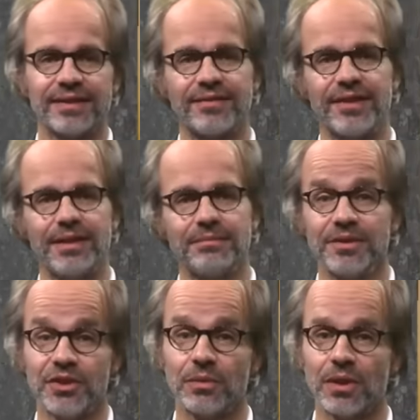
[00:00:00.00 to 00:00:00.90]
this theme,
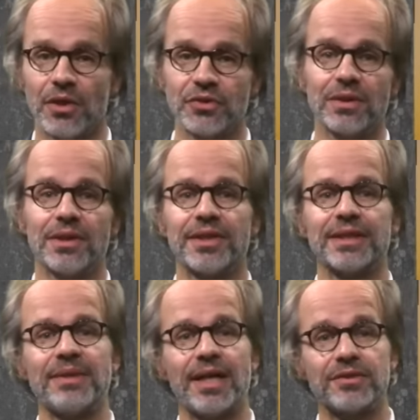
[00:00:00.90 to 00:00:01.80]
you will also learn
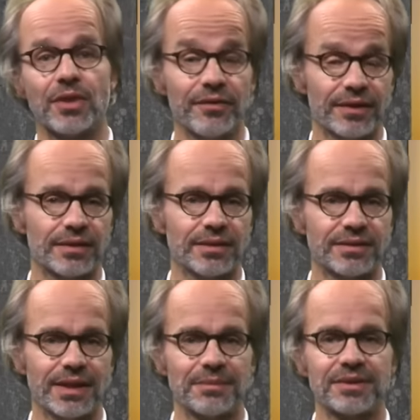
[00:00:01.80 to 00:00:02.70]
about other
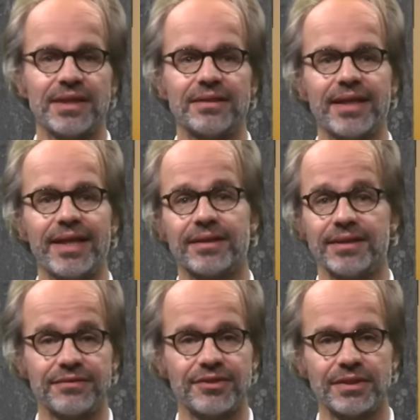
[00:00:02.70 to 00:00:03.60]
concepts that take a
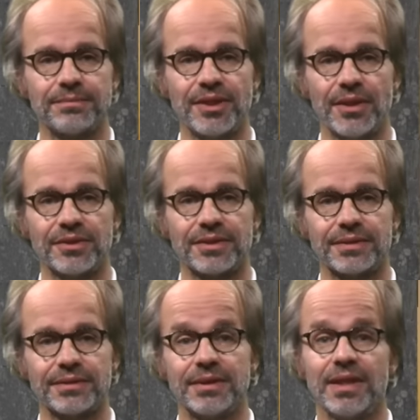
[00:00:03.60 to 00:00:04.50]
different approach,
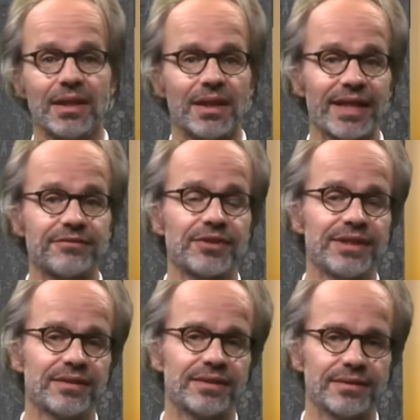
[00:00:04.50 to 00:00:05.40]
like for
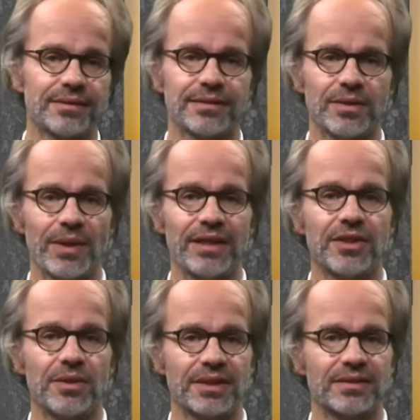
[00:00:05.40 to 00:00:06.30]
instance the well-known